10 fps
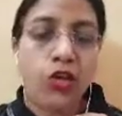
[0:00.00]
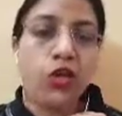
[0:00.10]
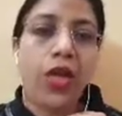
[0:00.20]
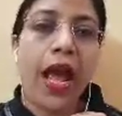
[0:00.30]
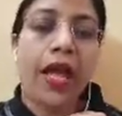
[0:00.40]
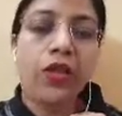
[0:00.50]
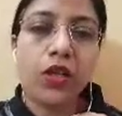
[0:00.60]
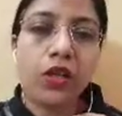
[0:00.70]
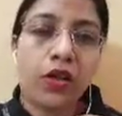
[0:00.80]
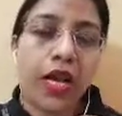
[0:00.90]
and the
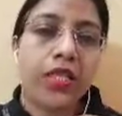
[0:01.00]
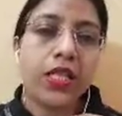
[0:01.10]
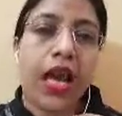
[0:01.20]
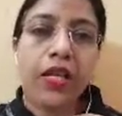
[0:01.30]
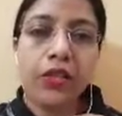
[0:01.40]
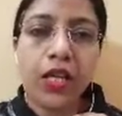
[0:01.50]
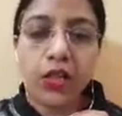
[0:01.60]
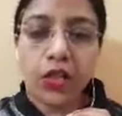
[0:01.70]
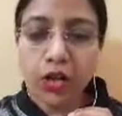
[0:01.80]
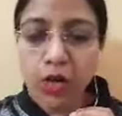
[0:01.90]
arrest and the
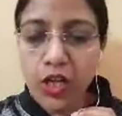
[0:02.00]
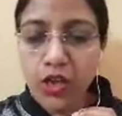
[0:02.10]
interrogation,